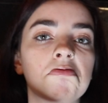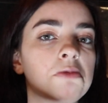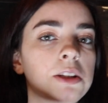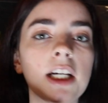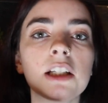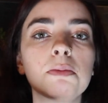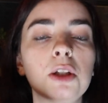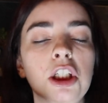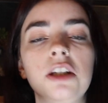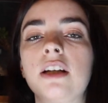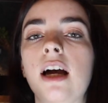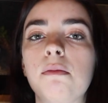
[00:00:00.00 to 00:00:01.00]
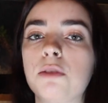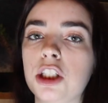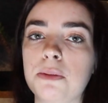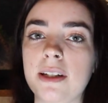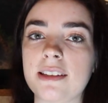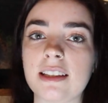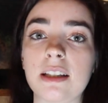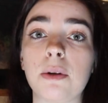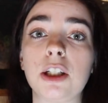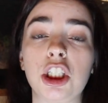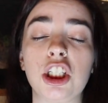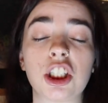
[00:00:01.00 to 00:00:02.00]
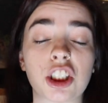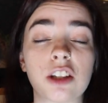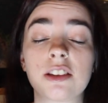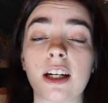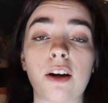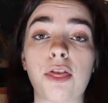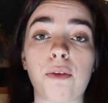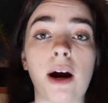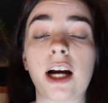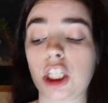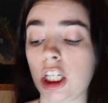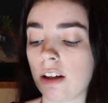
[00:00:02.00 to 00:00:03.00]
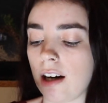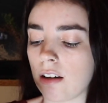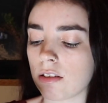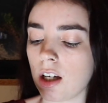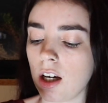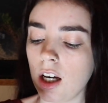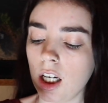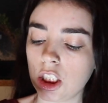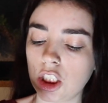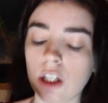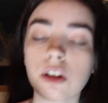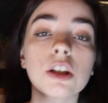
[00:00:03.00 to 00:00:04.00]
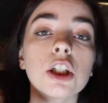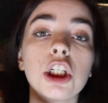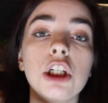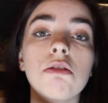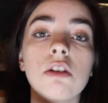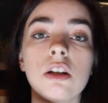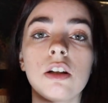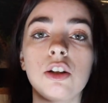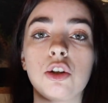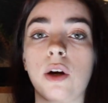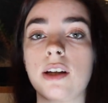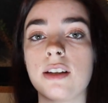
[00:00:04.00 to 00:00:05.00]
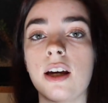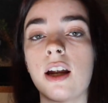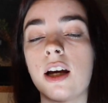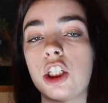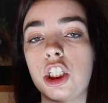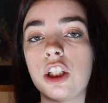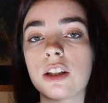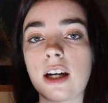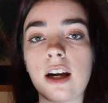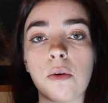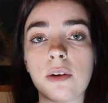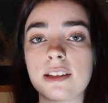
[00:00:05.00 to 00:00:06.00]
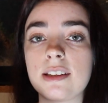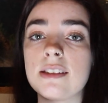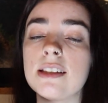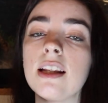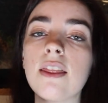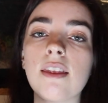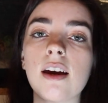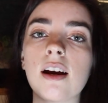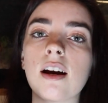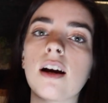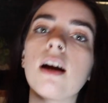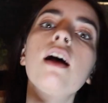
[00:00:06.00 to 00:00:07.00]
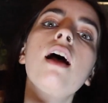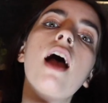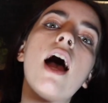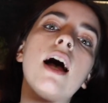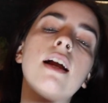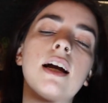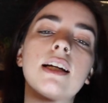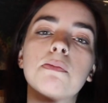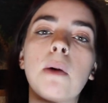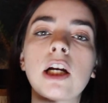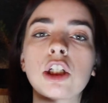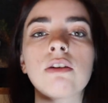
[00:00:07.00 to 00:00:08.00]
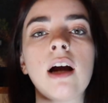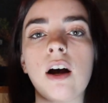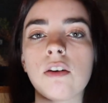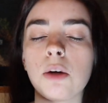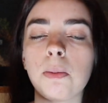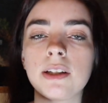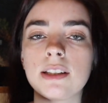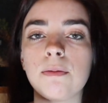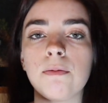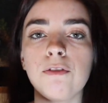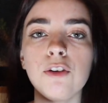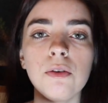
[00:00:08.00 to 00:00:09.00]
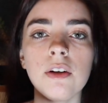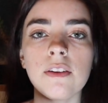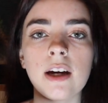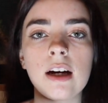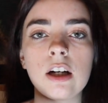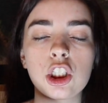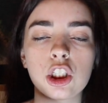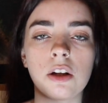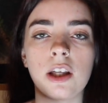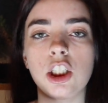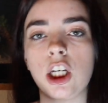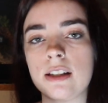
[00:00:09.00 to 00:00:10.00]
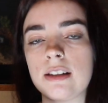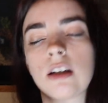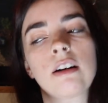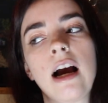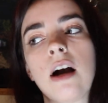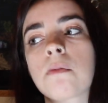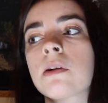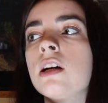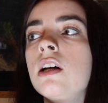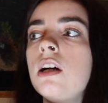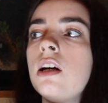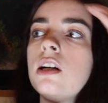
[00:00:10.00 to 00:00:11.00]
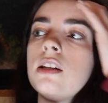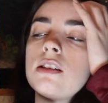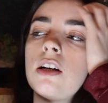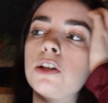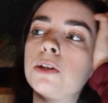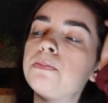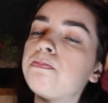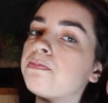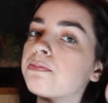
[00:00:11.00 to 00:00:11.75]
tells me she's done, which is basically when she just starts thrashing around. Generally she really enjoys it, and she just kind of wants to sit in there and kind of splash around. I'll put some food in there and she'll chase it around. So